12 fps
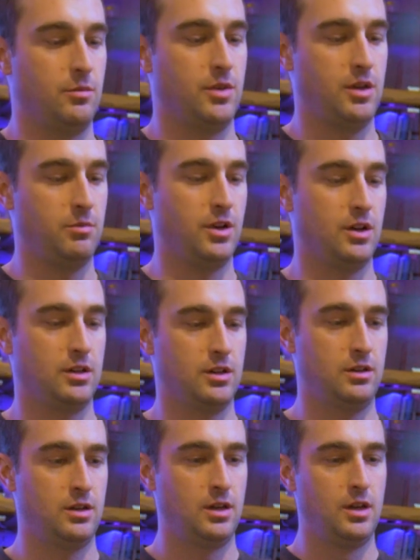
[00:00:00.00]
the main
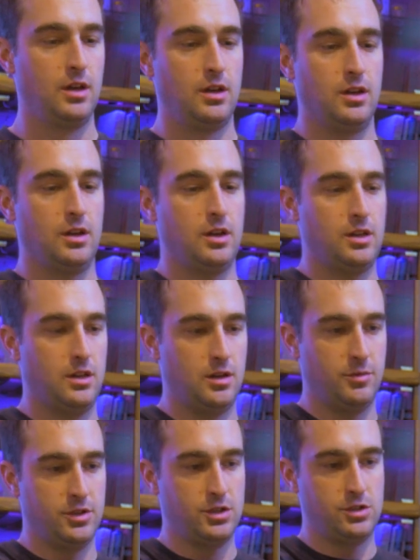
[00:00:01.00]
pocket. Again, not
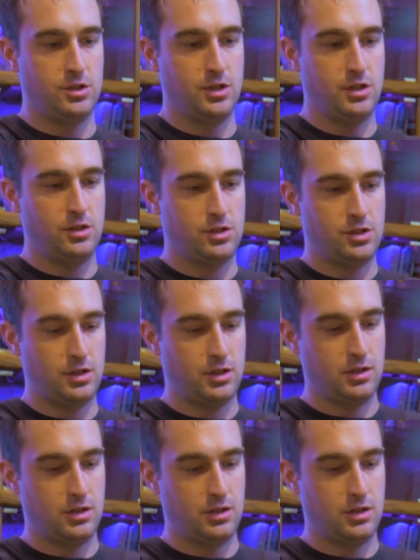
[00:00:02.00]
much has changed.